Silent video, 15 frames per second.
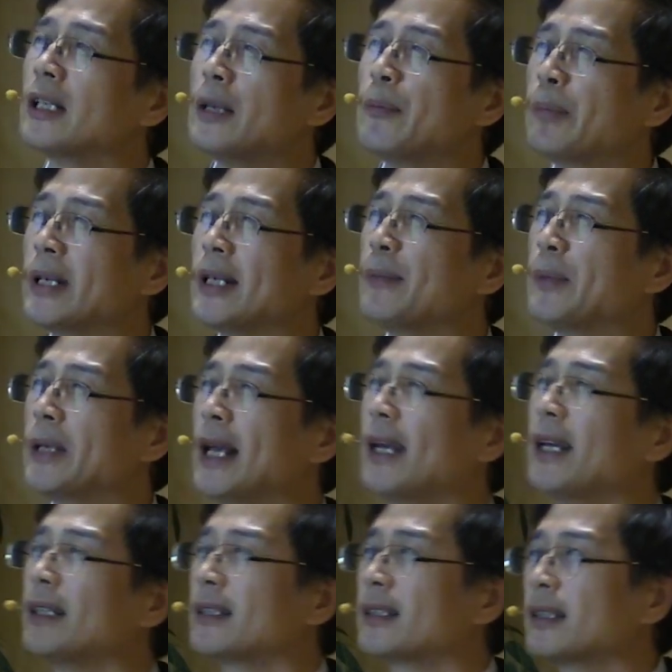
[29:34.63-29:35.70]
in
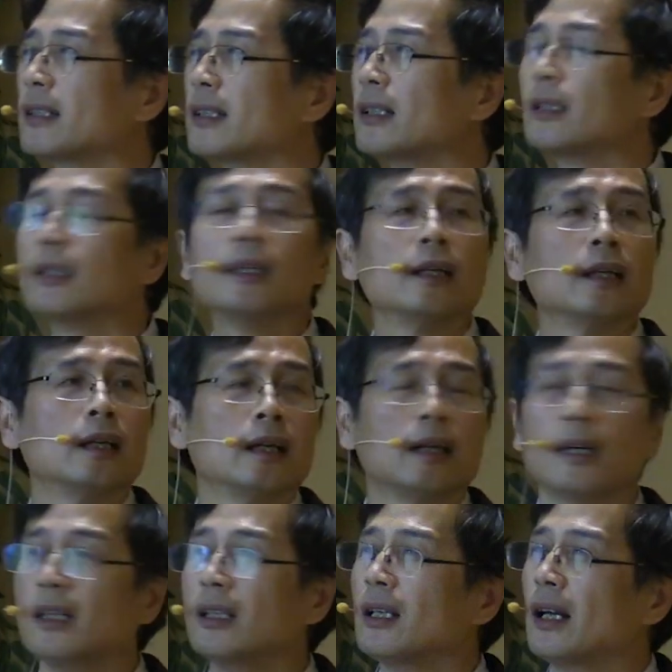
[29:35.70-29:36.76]
PBS.
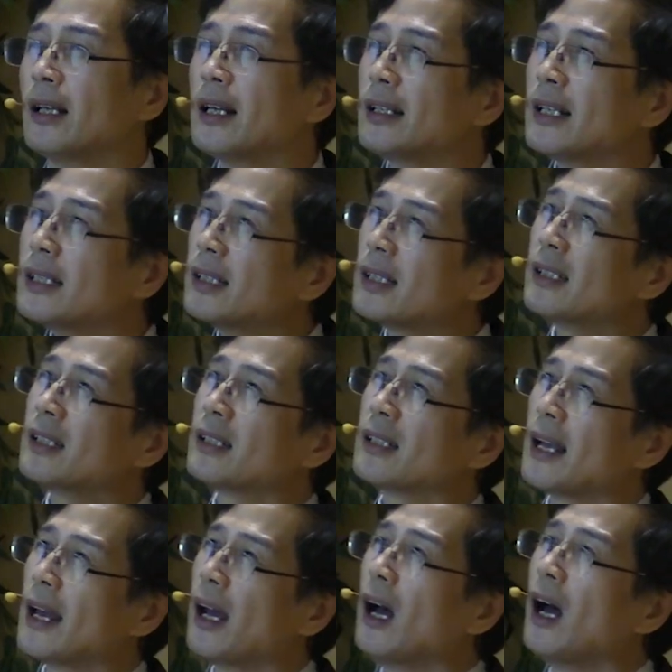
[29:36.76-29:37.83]
And this is
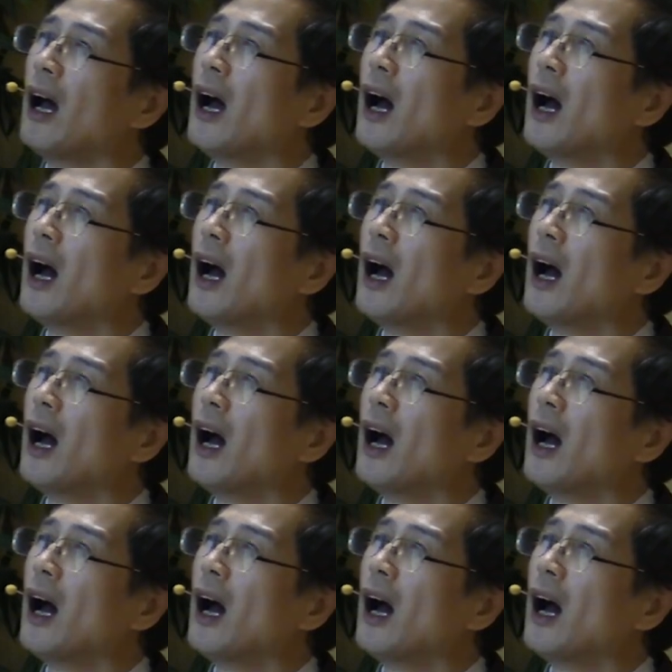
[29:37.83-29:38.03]
the